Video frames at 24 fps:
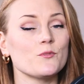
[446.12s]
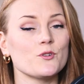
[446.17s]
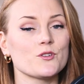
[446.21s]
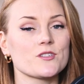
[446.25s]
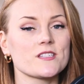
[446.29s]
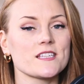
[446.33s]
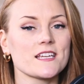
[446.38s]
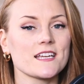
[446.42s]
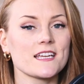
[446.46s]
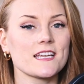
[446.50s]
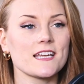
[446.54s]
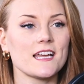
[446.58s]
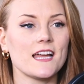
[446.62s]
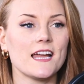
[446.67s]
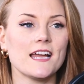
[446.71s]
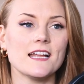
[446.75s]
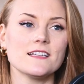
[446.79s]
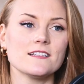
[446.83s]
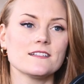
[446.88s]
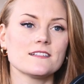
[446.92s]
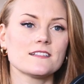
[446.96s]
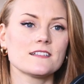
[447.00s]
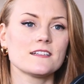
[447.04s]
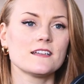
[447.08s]
music,
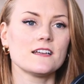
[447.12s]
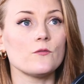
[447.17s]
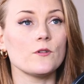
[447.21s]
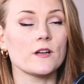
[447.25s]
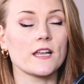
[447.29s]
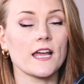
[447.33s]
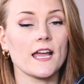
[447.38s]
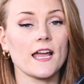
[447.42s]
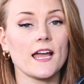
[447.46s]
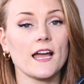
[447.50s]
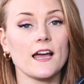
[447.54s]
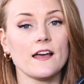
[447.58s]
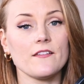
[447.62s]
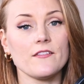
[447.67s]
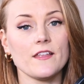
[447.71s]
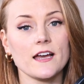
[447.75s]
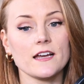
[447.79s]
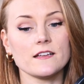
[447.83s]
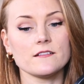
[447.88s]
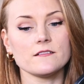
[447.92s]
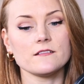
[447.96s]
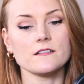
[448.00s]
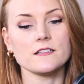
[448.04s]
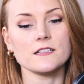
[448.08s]
and when I had
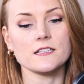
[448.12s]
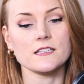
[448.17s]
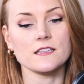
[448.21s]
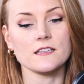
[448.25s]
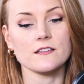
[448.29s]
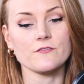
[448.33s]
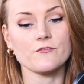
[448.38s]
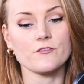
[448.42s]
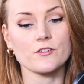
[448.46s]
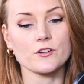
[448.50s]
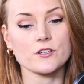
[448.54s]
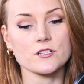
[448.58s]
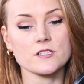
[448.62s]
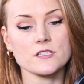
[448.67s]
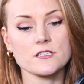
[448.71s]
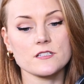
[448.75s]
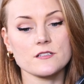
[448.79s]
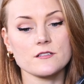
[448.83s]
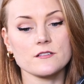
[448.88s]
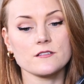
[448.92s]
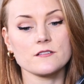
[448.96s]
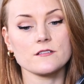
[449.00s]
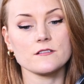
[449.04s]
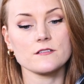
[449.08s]
that in the
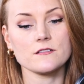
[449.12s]
first